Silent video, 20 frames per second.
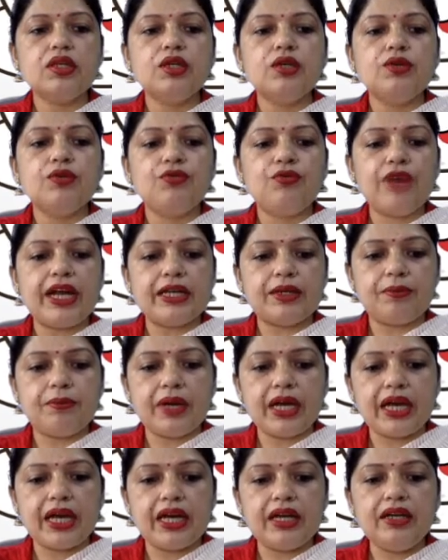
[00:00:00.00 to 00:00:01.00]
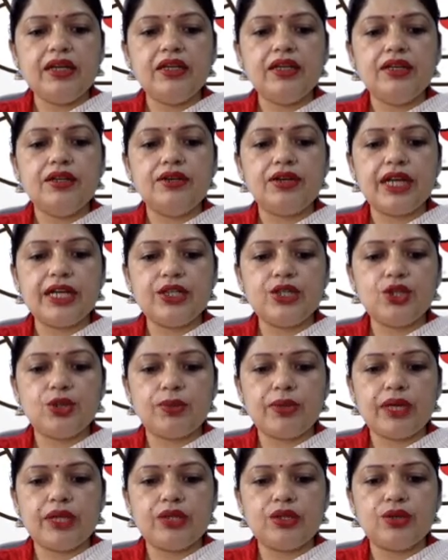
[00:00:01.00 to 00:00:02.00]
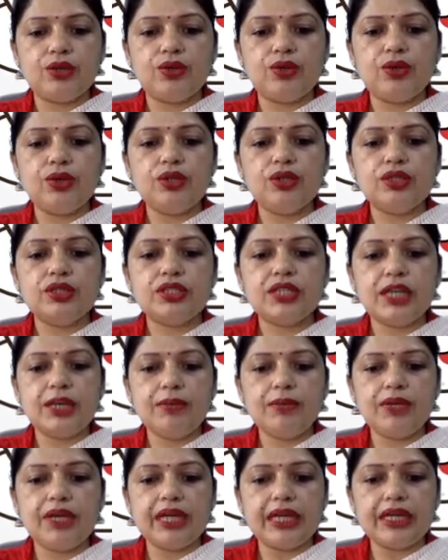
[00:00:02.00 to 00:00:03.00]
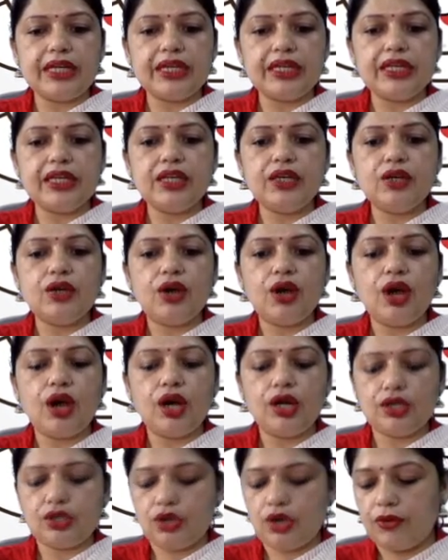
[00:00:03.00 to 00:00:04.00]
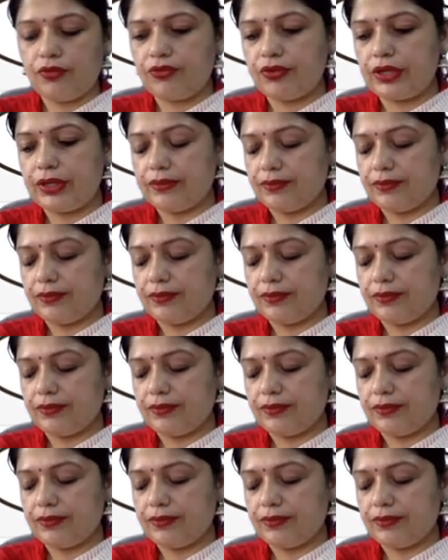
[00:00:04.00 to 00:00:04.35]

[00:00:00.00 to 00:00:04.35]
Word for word: Fat man, red tomato, slim lady, hot coffee.